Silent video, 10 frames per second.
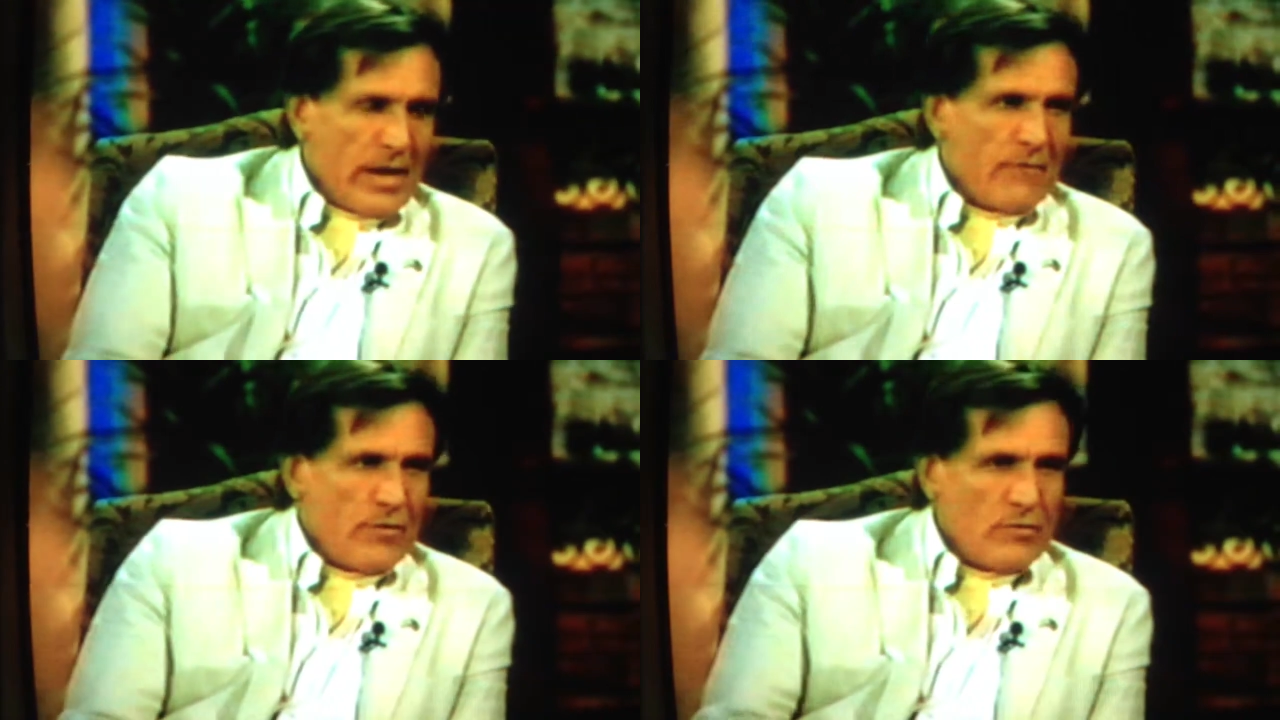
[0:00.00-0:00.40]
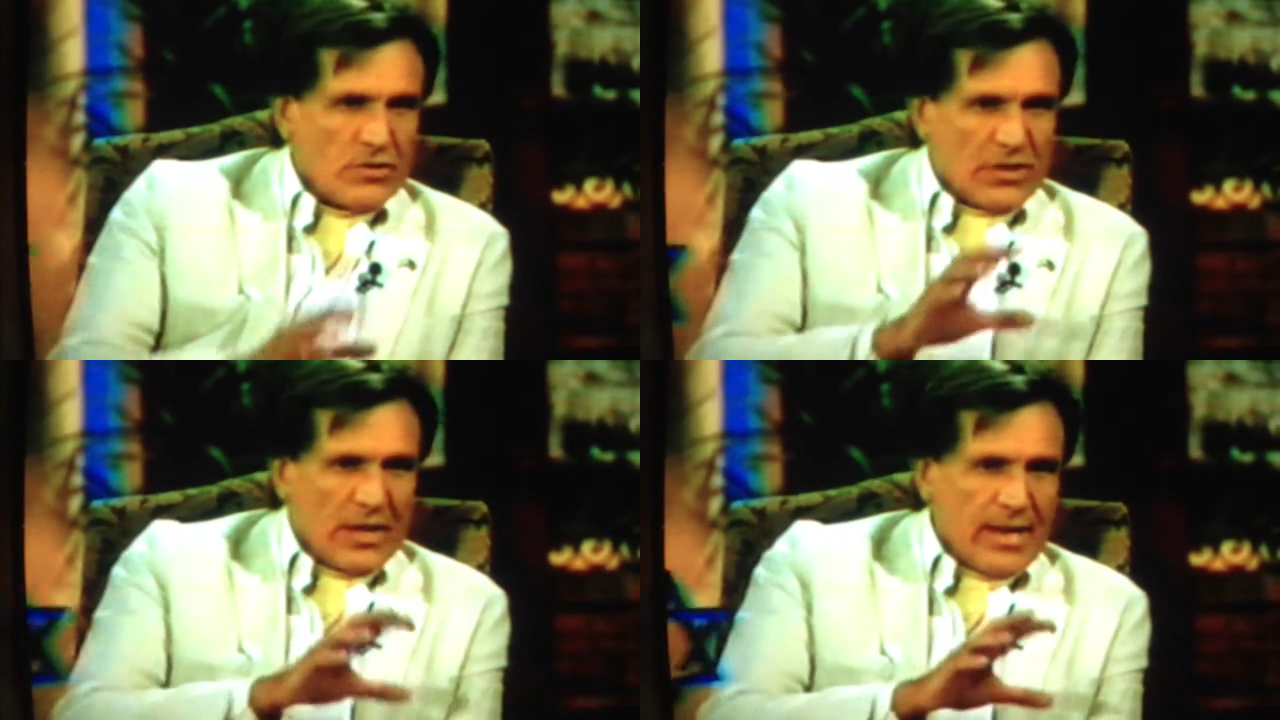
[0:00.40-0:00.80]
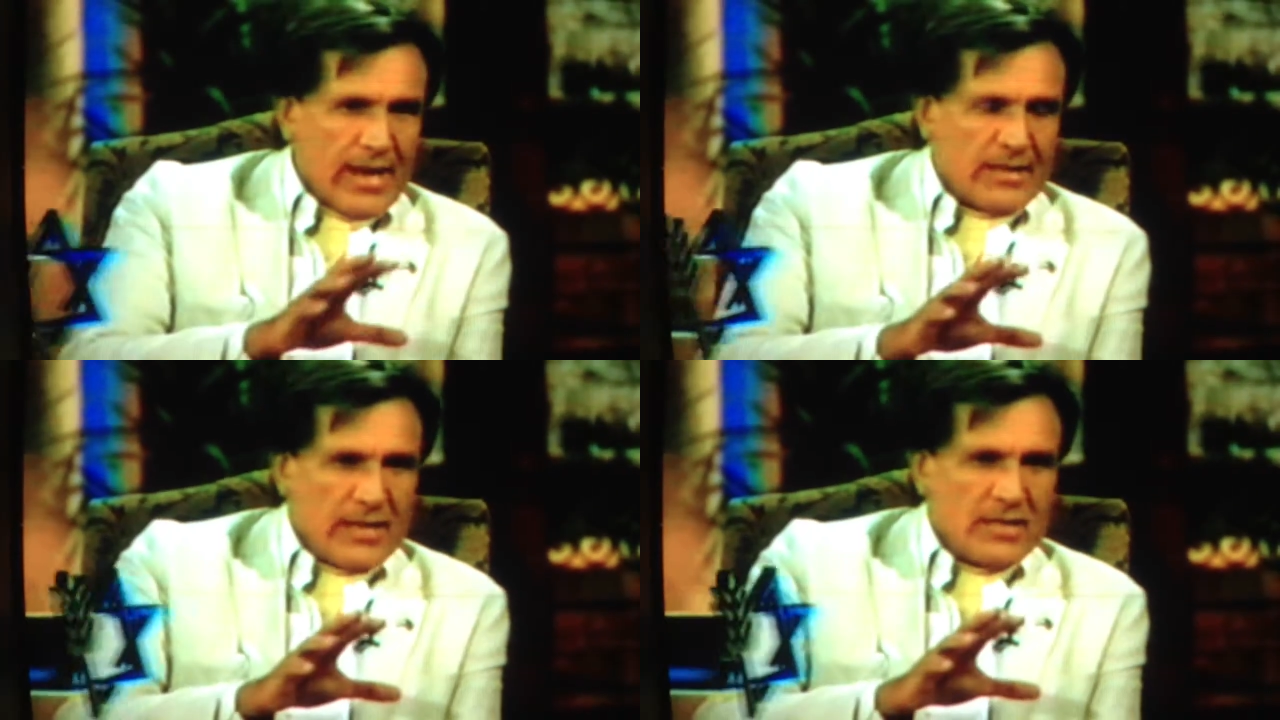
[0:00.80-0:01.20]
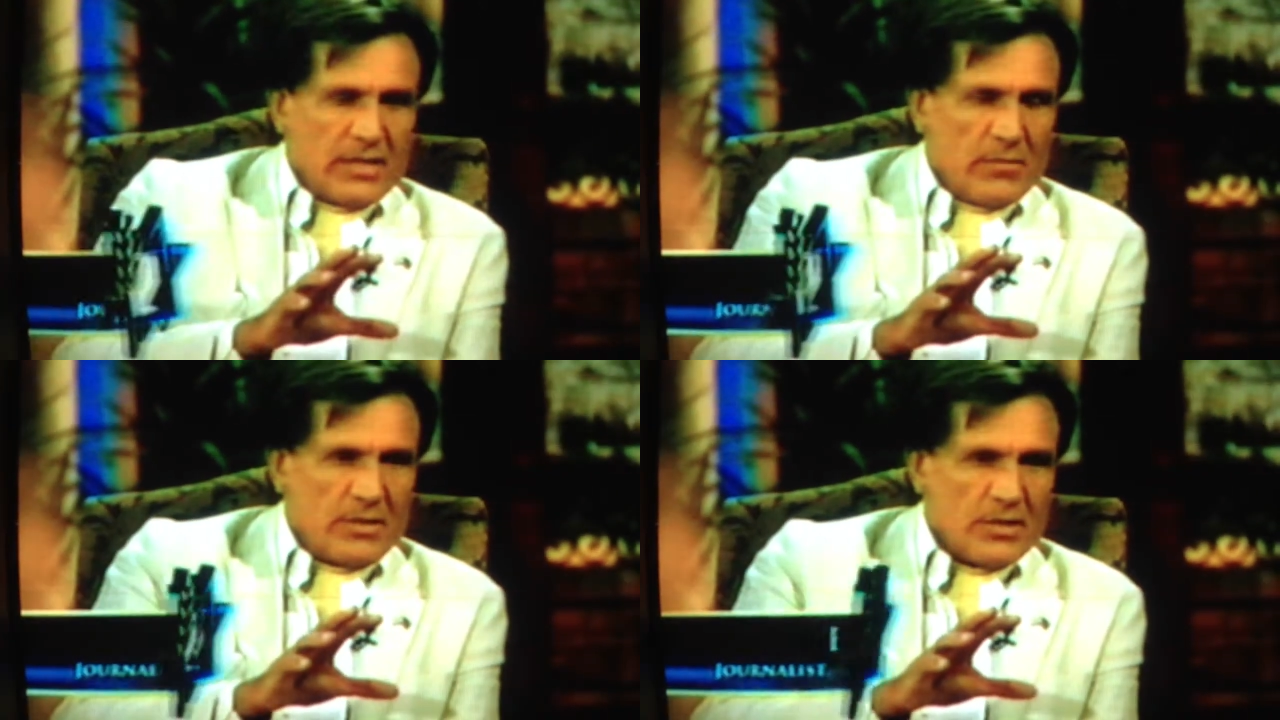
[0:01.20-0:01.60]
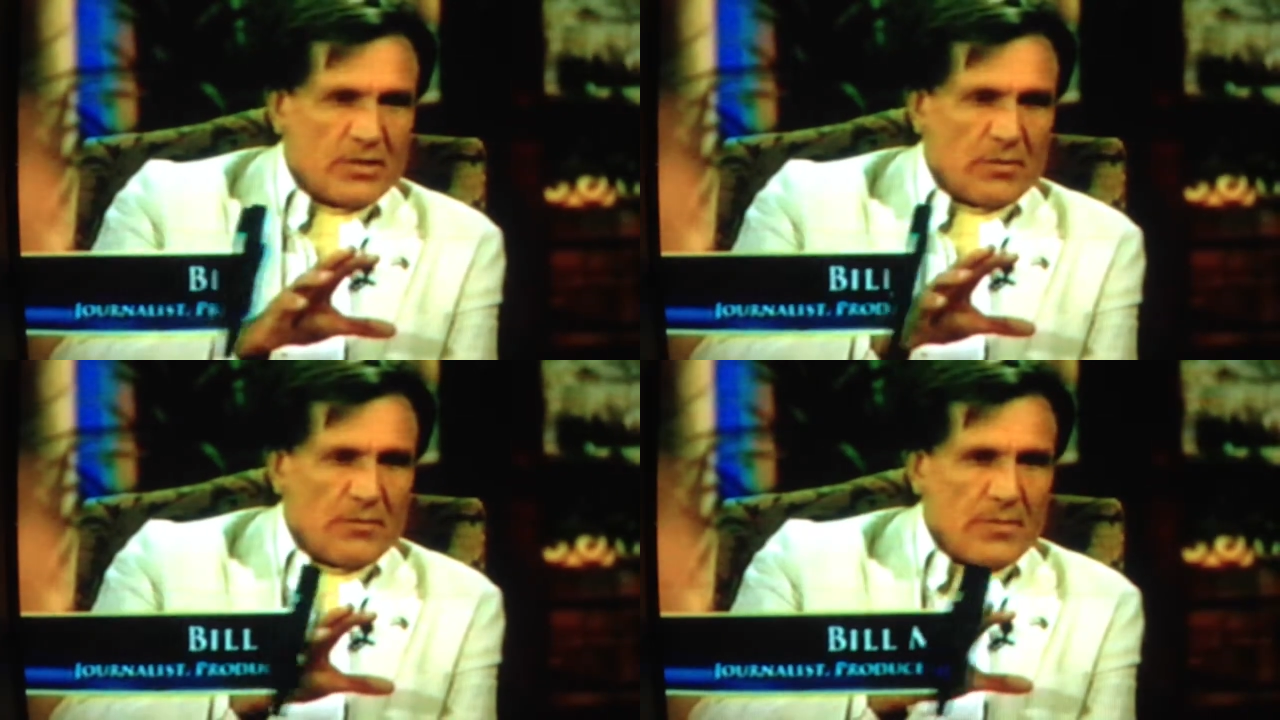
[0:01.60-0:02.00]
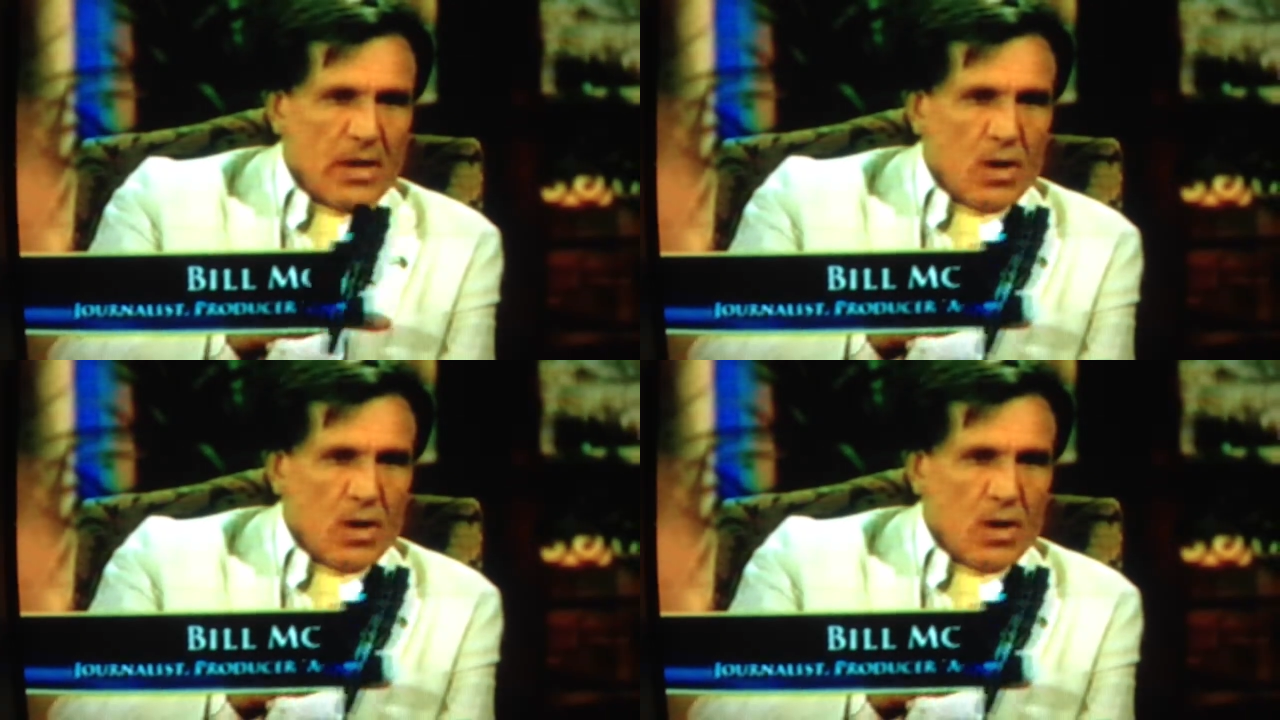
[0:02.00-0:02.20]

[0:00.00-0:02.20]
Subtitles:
And if you study anti-Semitism,